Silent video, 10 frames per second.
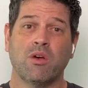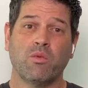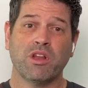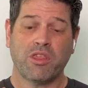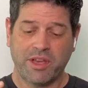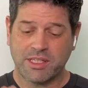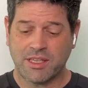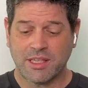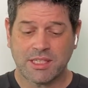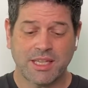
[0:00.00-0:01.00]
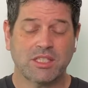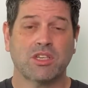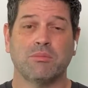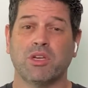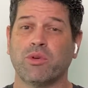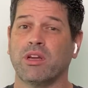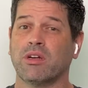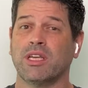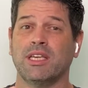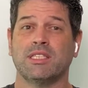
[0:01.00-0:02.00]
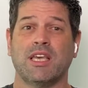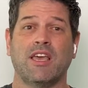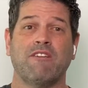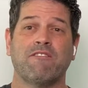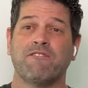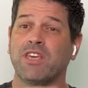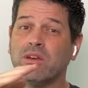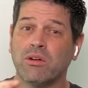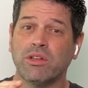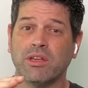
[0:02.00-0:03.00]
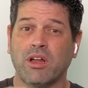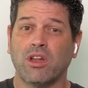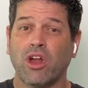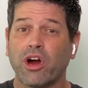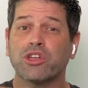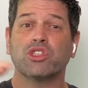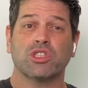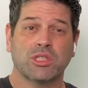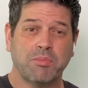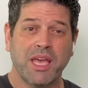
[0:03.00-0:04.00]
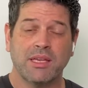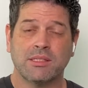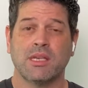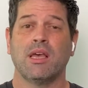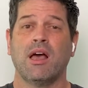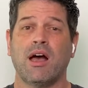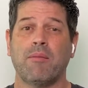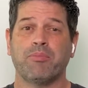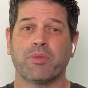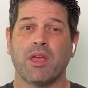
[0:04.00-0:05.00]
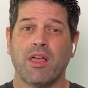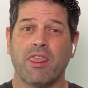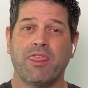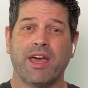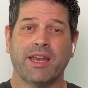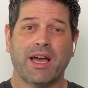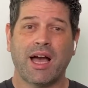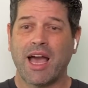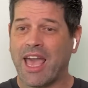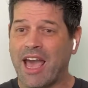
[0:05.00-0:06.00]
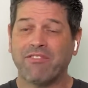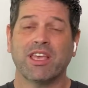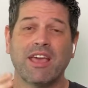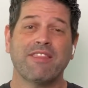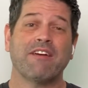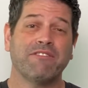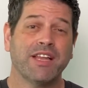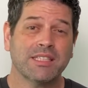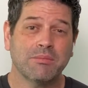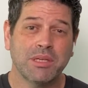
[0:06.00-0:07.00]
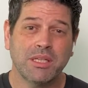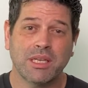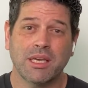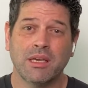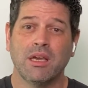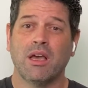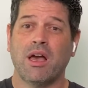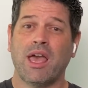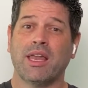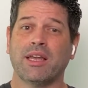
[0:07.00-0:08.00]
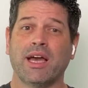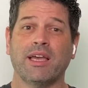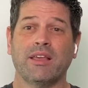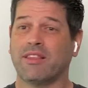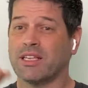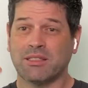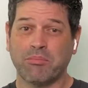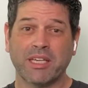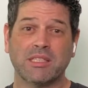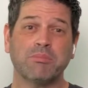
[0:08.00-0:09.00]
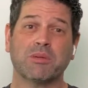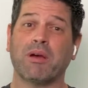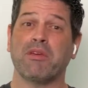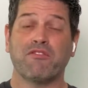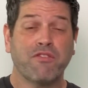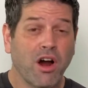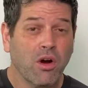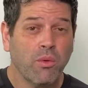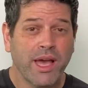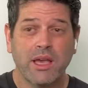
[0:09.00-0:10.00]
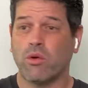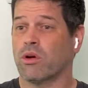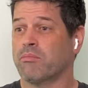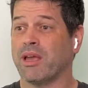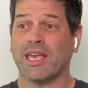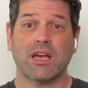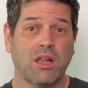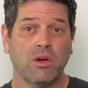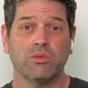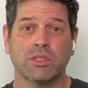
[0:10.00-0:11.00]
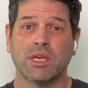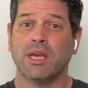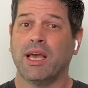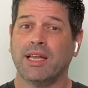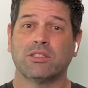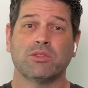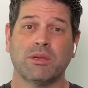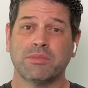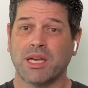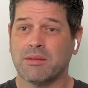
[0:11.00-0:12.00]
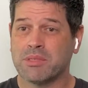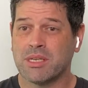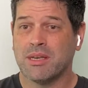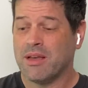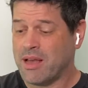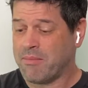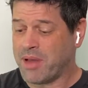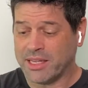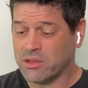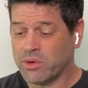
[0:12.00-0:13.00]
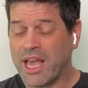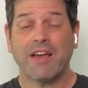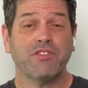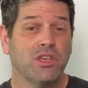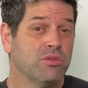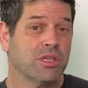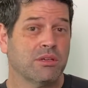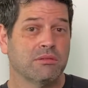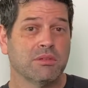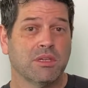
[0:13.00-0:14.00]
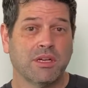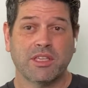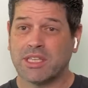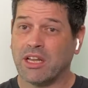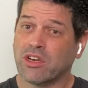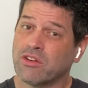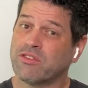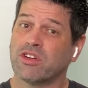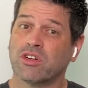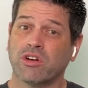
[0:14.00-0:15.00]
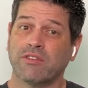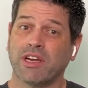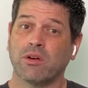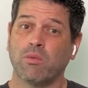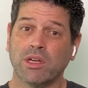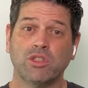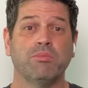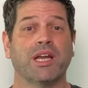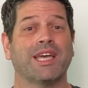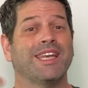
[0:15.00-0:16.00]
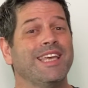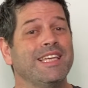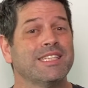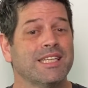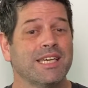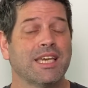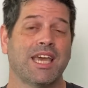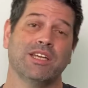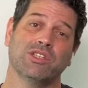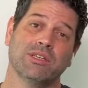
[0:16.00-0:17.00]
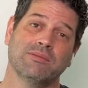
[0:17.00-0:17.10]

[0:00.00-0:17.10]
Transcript: one of the things that this lens is going to be great on is a field, a larger space, that I have, again, that flexibility, and because my subject might be far away or it might get close, and so sometimes I don't have to use the teleconverter if I don't want to, but I can easily engage it.